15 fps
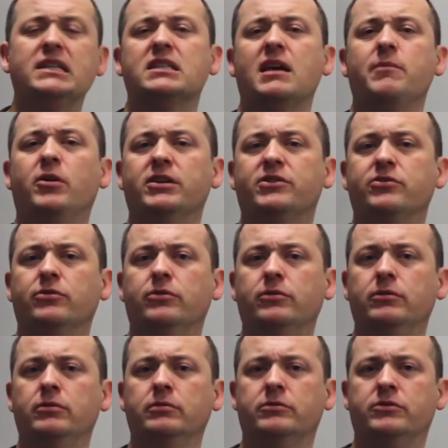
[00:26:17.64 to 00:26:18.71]
Things they might
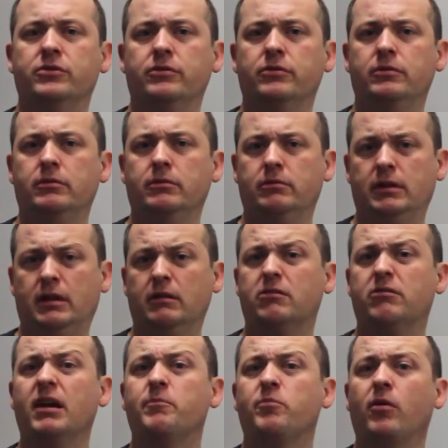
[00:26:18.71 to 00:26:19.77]
do to,
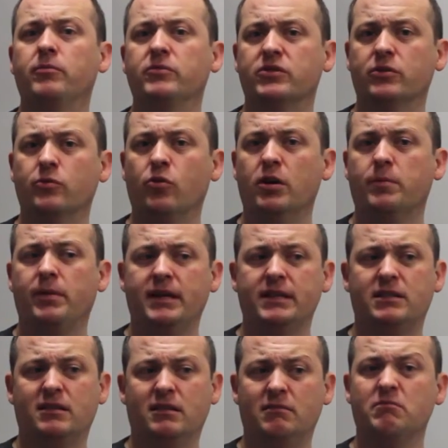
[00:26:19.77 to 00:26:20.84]
create problems at the
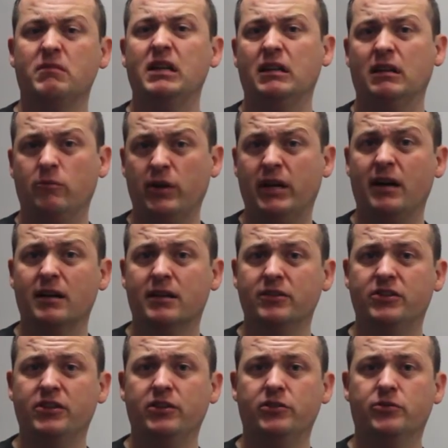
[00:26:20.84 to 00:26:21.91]
workplace that mean that we
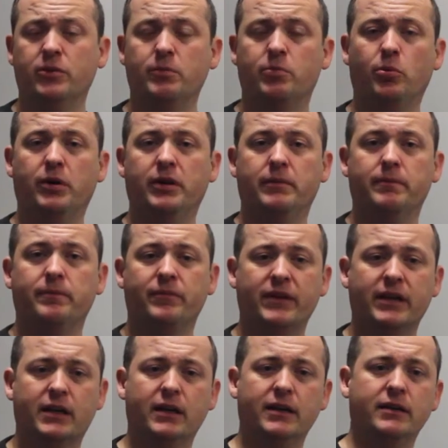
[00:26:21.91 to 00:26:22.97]
can't continue to employ
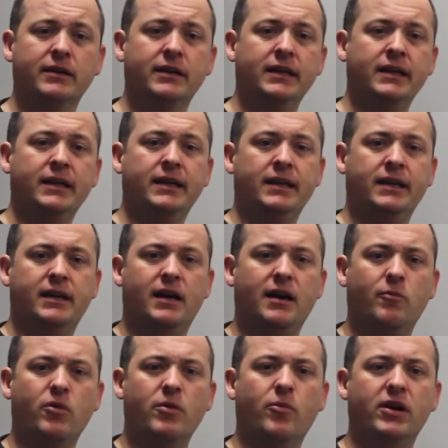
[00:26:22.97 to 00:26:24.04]
them, okay?
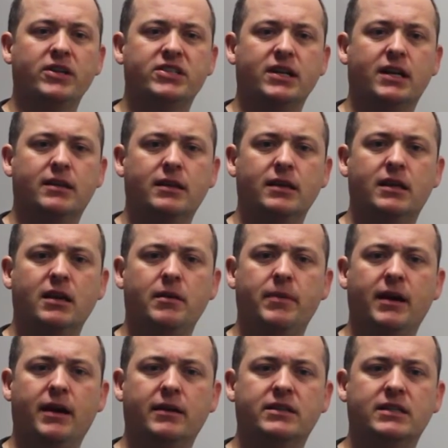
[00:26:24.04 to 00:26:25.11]
We might start
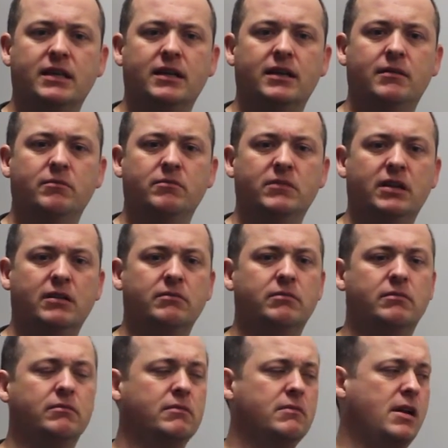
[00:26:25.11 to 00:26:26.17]
thinking about,
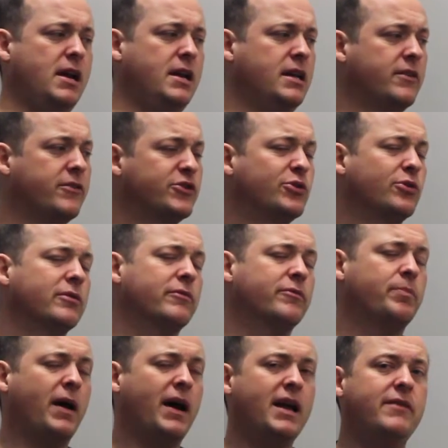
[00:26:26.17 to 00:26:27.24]
any other
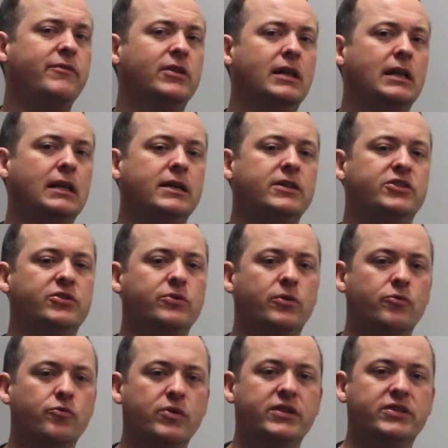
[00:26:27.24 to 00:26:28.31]
sort of behaviour that
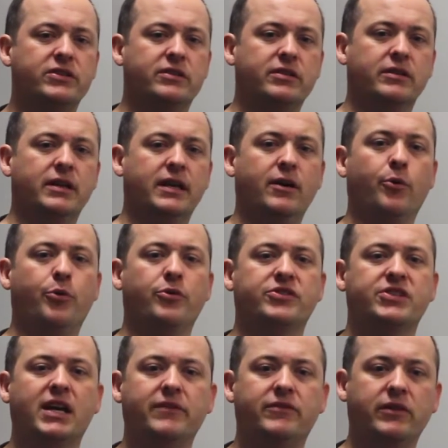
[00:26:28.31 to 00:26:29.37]
leads to a risk to the
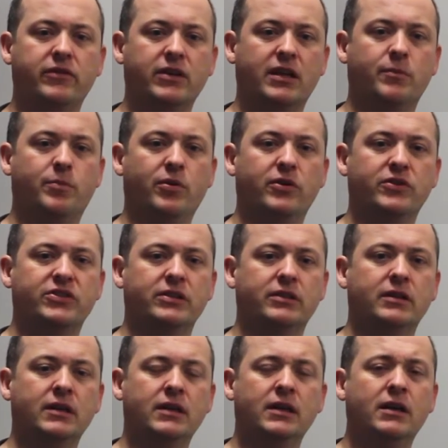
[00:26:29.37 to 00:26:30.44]
health or safety of another
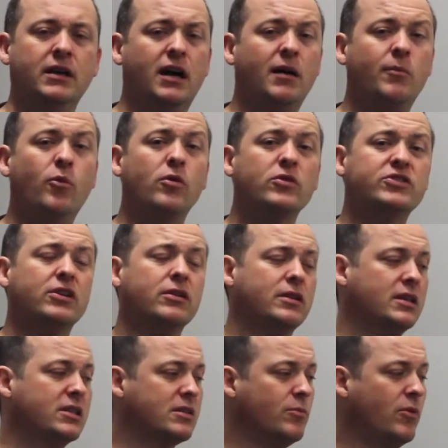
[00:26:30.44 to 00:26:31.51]
person.
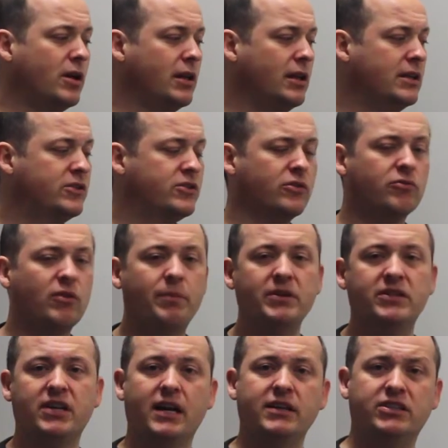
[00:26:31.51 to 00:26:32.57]
Also things that might lead to
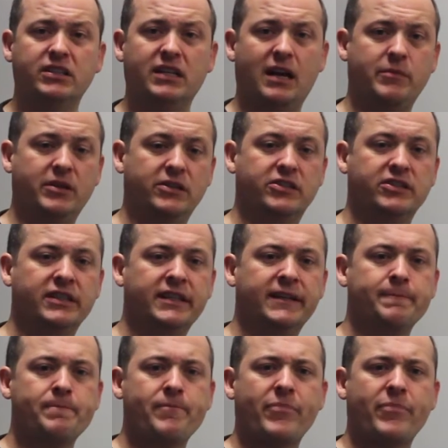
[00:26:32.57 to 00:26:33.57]
reputation damage,